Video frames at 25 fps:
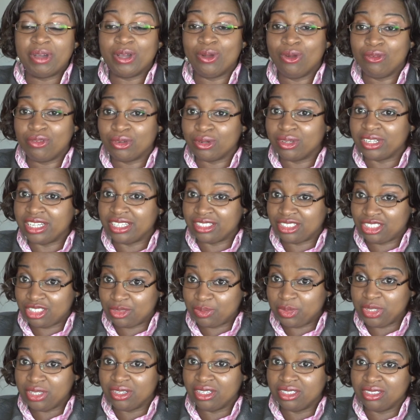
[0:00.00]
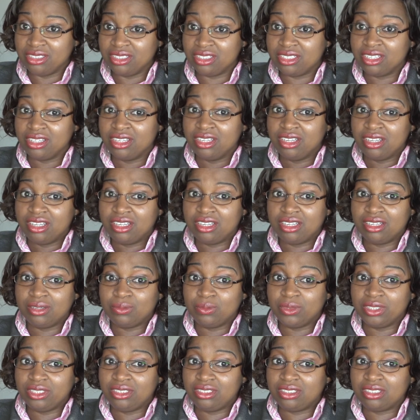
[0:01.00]
overall experience
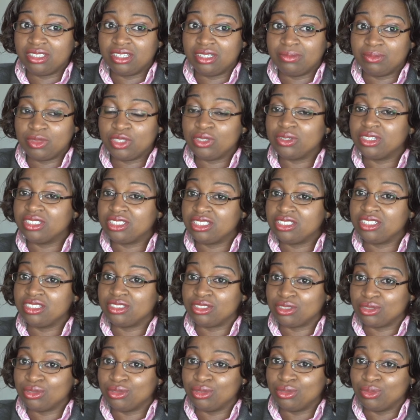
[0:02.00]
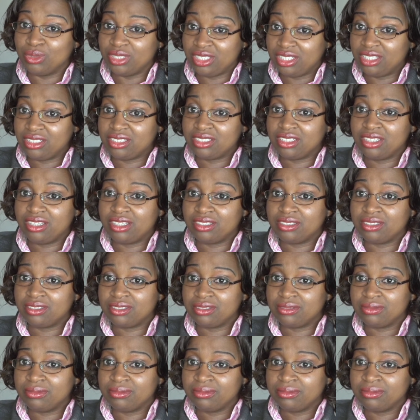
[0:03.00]
with QLTS School was excellent.